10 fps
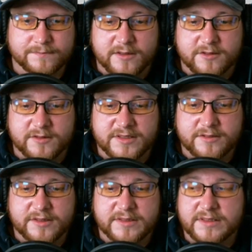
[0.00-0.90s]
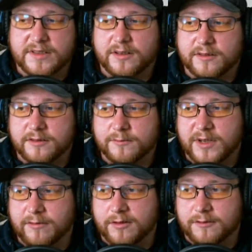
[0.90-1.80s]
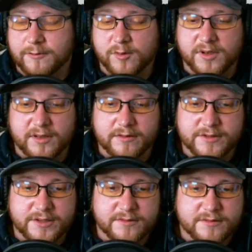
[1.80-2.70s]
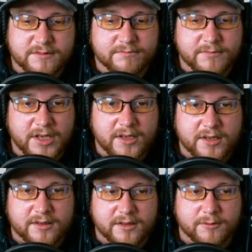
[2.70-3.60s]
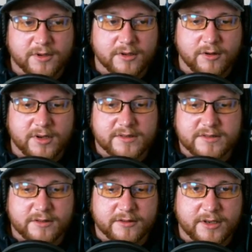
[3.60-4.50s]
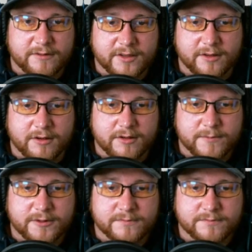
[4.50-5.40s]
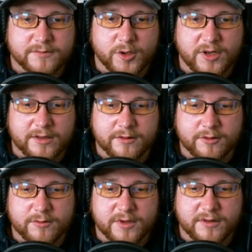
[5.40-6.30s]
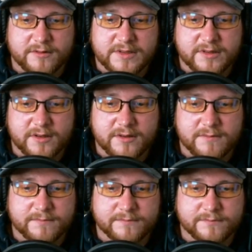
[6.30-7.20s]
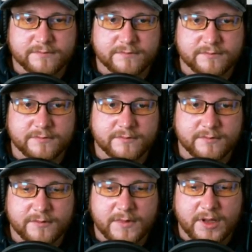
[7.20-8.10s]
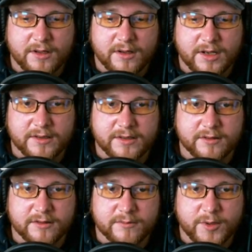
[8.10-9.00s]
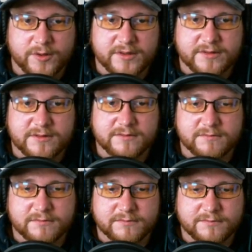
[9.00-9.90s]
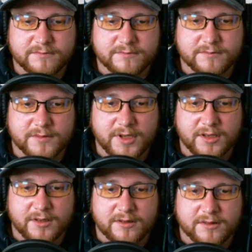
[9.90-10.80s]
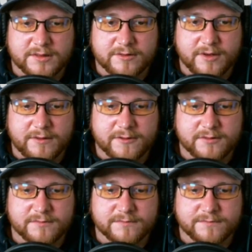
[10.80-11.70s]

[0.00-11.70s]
So as you can see down here, we have our 4 leather sheets. Now we're going to go ahead and start crafting our armor. Go ahead and throw one of those in there. Add the other components. Let's craft it.